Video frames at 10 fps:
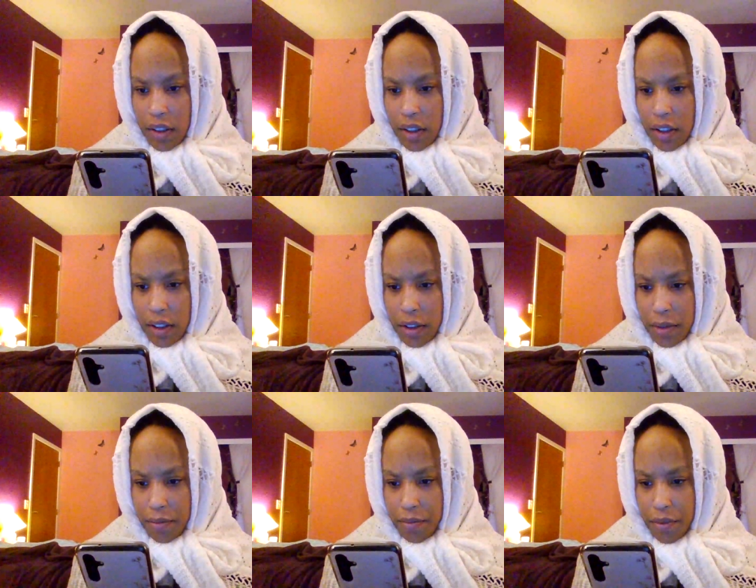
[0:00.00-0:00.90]

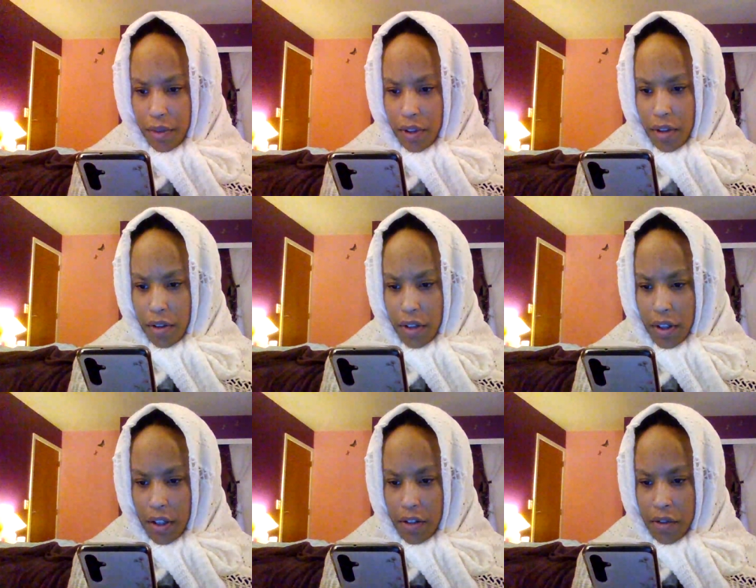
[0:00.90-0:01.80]
Um, the the
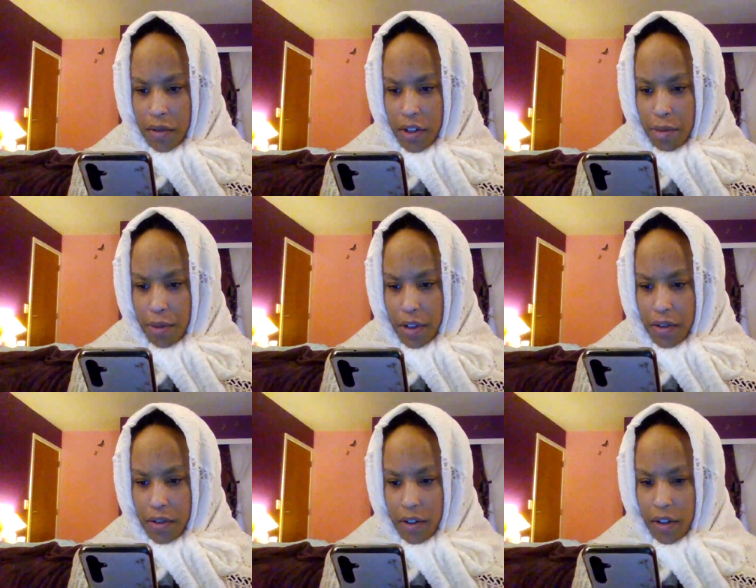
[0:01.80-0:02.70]
kids Tsugai
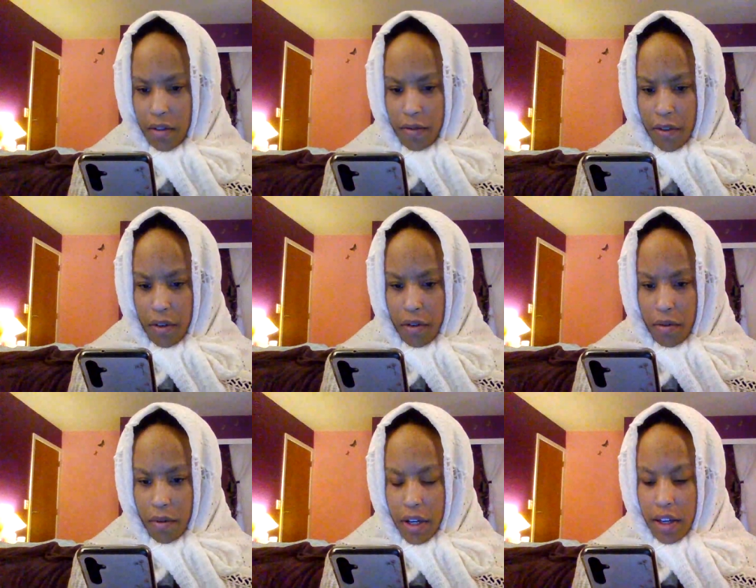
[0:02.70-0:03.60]
presents are getting further
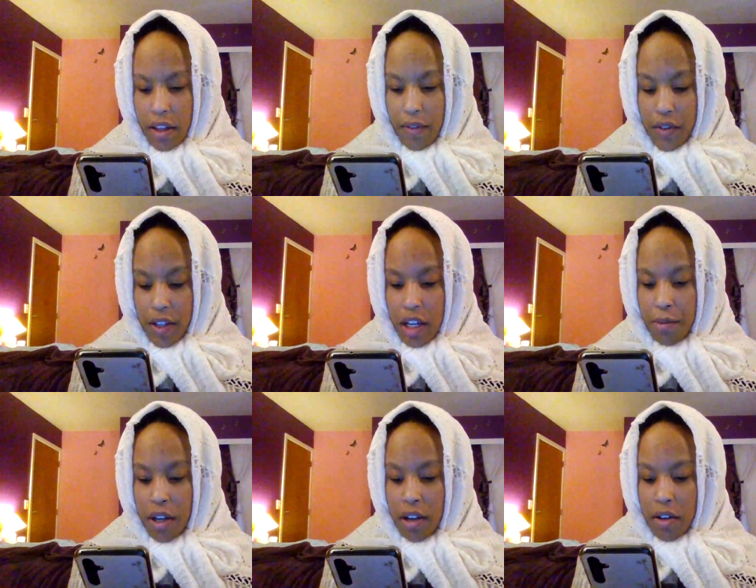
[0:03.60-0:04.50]
away. They've escaped.